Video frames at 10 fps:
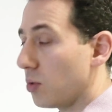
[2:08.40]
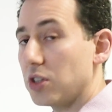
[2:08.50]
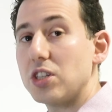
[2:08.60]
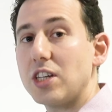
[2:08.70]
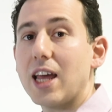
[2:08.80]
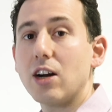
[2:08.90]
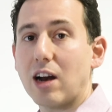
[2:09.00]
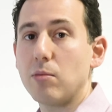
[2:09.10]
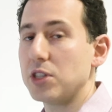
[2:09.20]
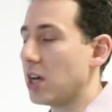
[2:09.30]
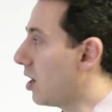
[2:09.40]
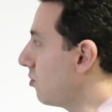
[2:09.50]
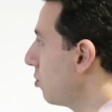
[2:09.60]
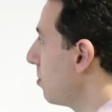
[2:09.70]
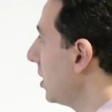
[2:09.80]
which is 10 grams in
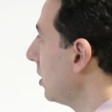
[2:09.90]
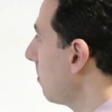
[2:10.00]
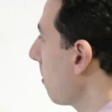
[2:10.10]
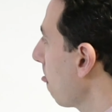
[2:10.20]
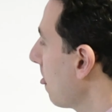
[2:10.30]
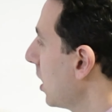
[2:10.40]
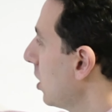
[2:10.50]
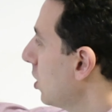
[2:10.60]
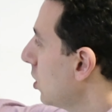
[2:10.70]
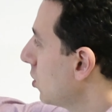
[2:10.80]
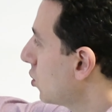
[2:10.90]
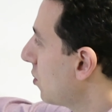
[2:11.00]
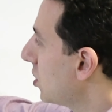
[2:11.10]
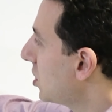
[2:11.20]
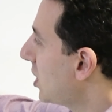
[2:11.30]
100 ml. So
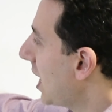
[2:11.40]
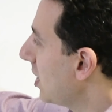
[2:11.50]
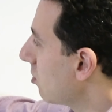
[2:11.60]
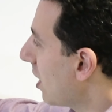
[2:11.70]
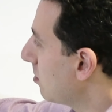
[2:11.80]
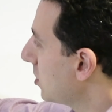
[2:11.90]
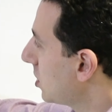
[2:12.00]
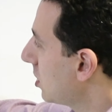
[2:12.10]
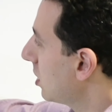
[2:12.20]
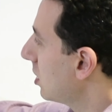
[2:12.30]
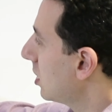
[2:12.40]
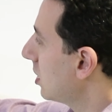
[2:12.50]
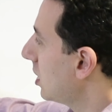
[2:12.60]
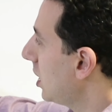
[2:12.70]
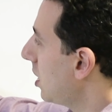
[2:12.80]
if there's 10 grams
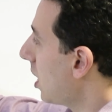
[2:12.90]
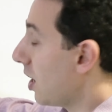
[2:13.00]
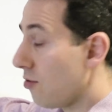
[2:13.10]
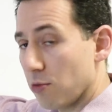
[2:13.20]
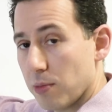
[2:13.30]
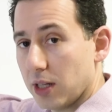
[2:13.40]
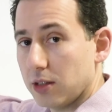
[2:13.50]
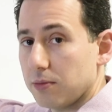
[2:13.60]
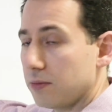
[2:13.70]
in 100 ml,